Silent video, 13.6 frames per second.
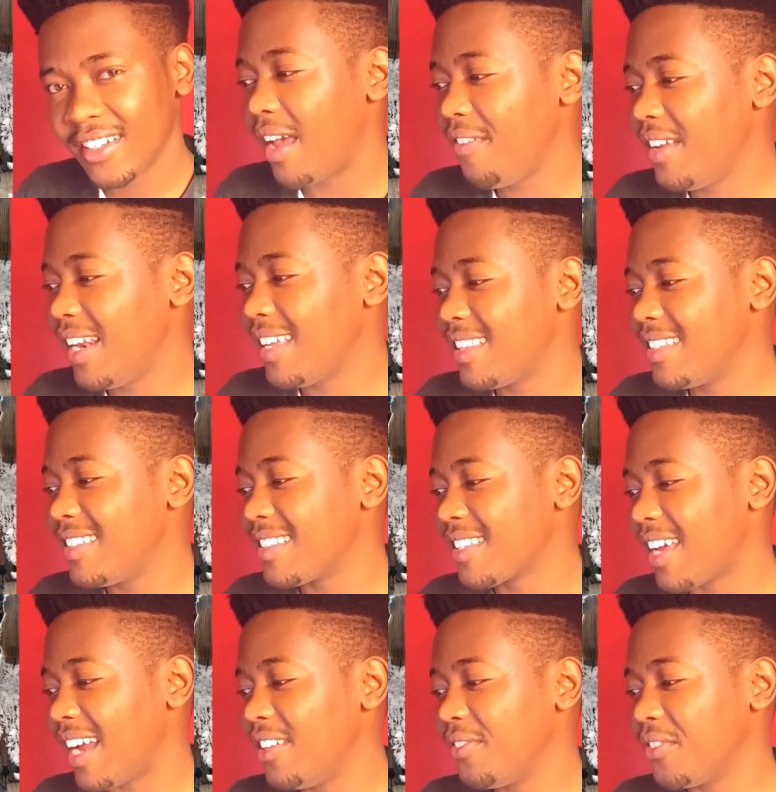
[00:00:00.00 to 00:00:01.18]
I like this
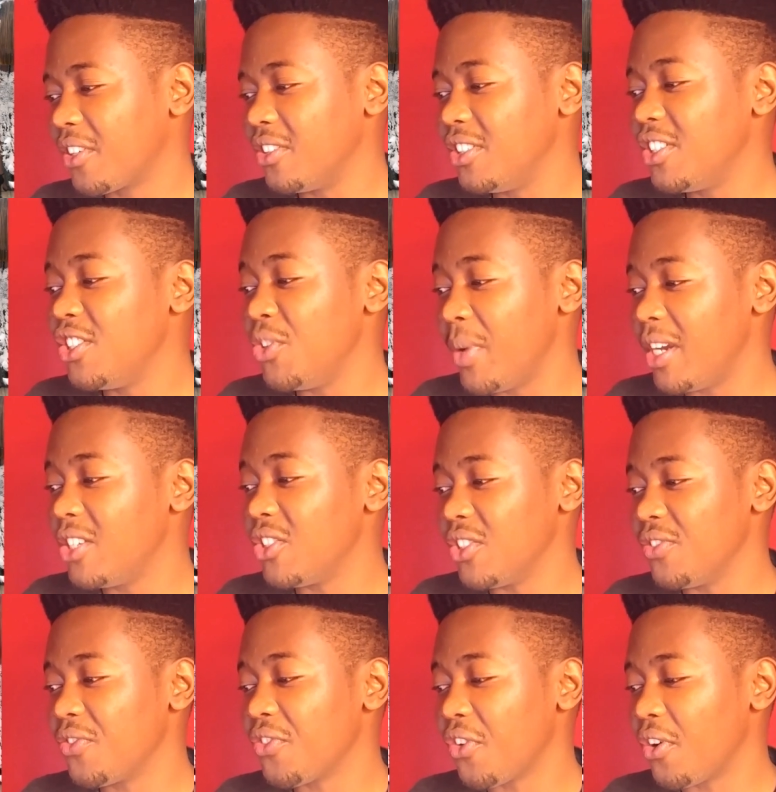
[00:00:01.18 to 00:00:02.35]
is kind of a
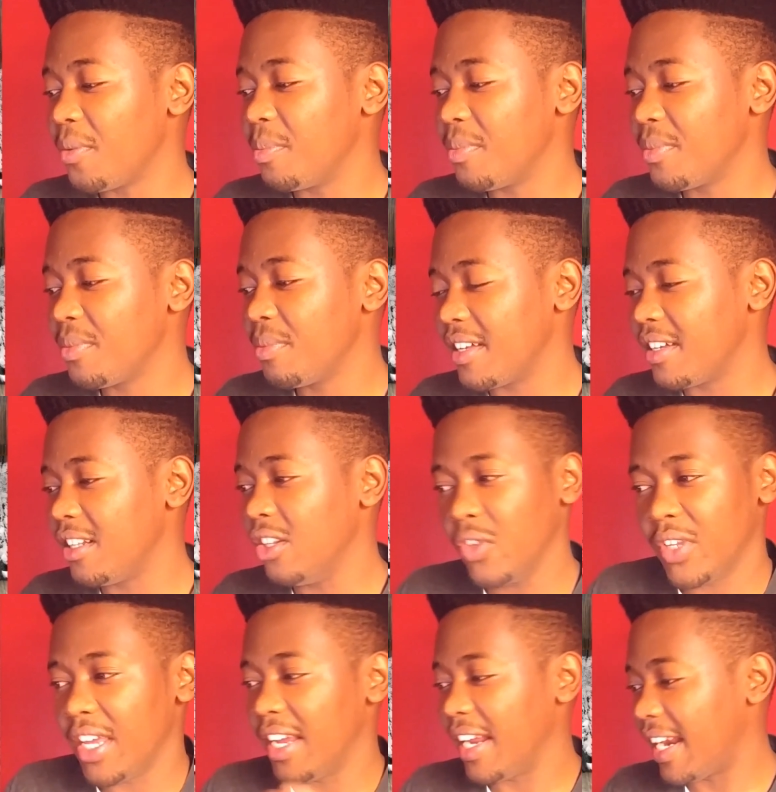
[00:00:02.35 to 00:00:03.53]
continuation from the
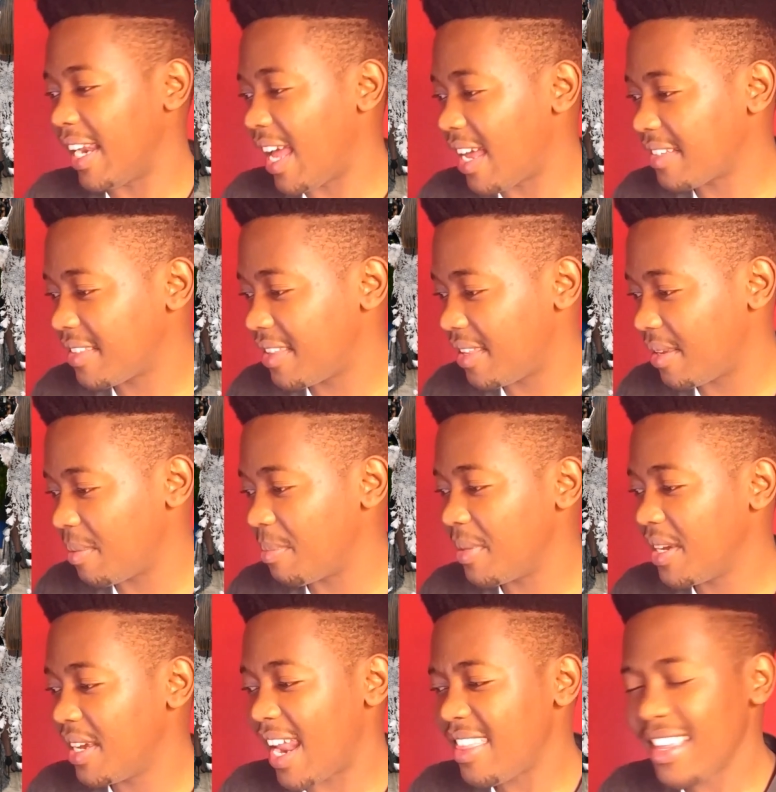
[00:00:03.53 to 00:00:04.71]
Looking Glass thing,
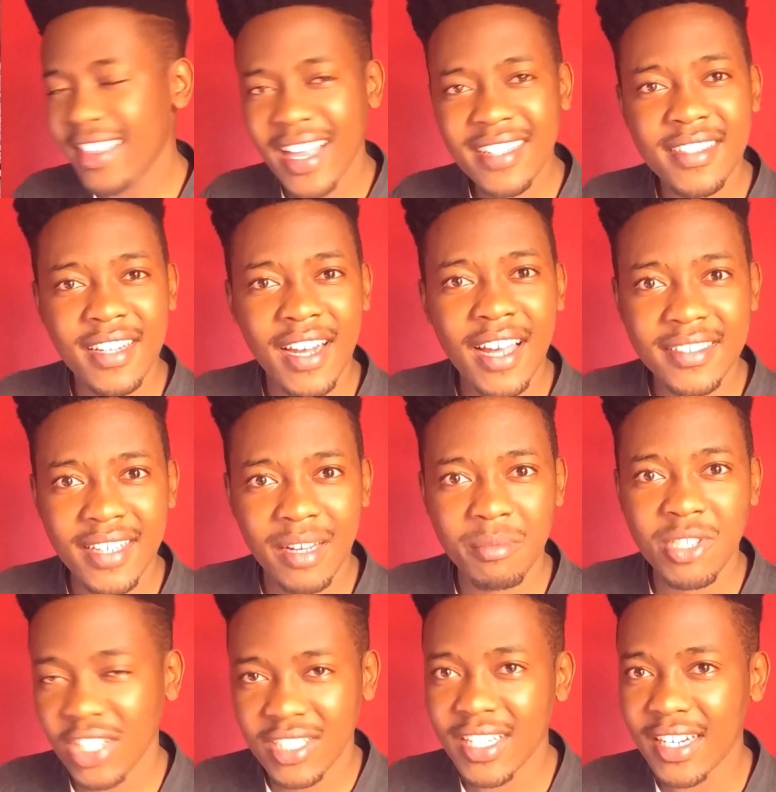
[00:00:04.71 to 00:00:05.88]
and I think that's the last
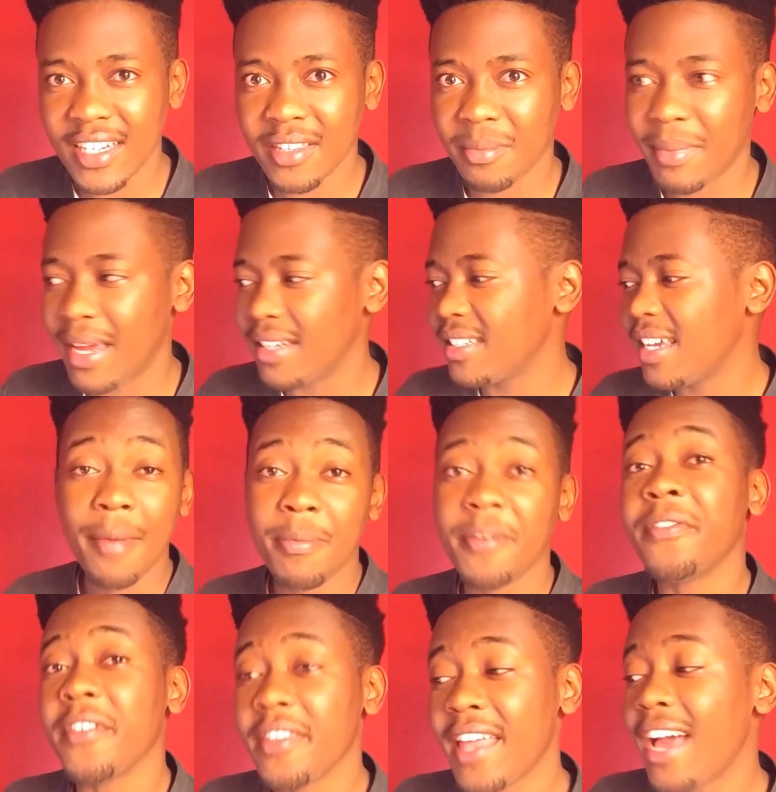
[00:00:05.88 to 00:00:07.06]
time she attended the Met. I
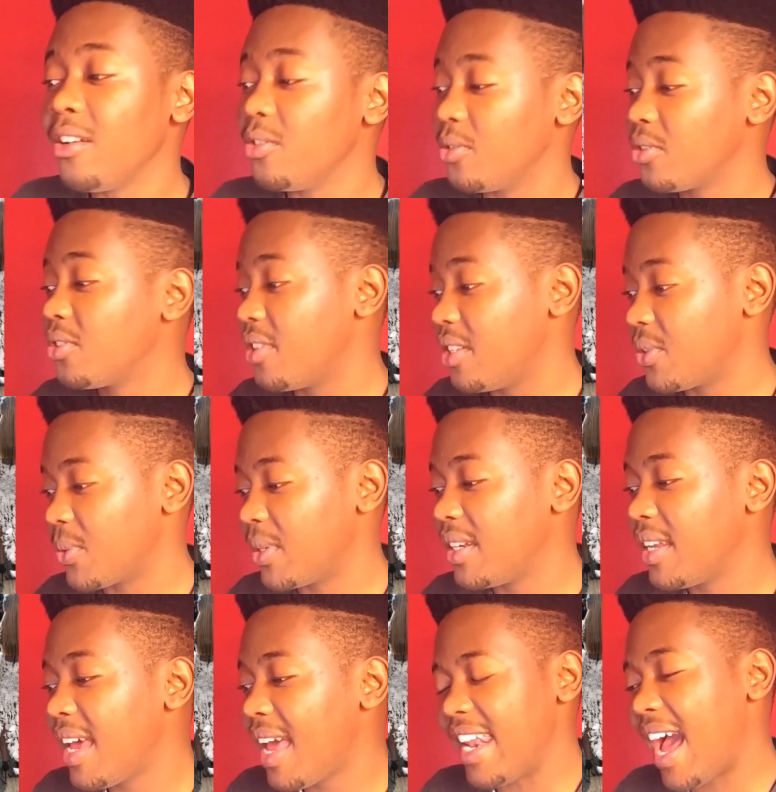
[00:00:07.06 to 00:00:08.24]
prefer that look to this
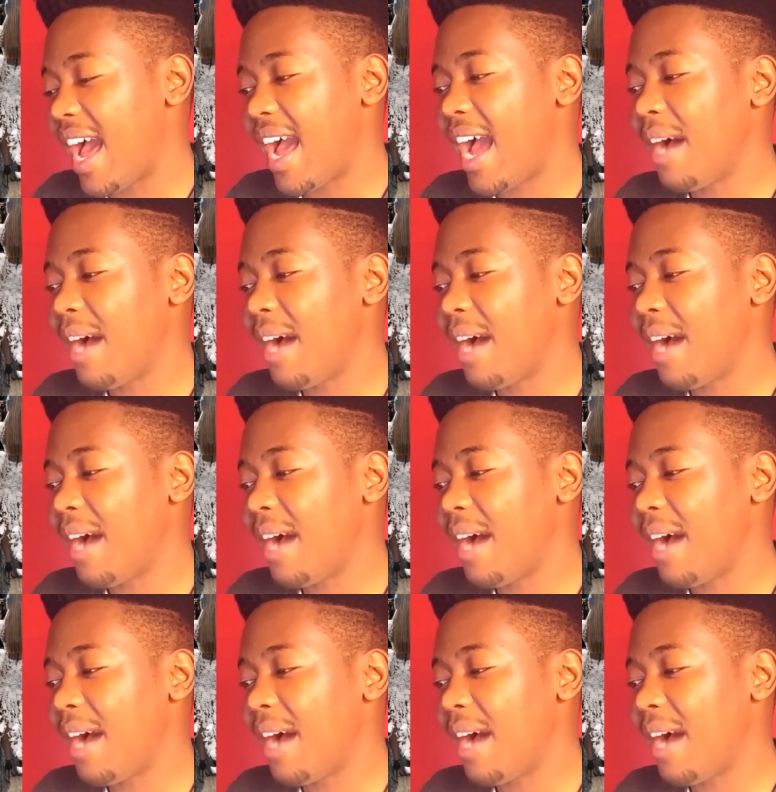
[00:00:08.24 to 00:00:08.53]
one, and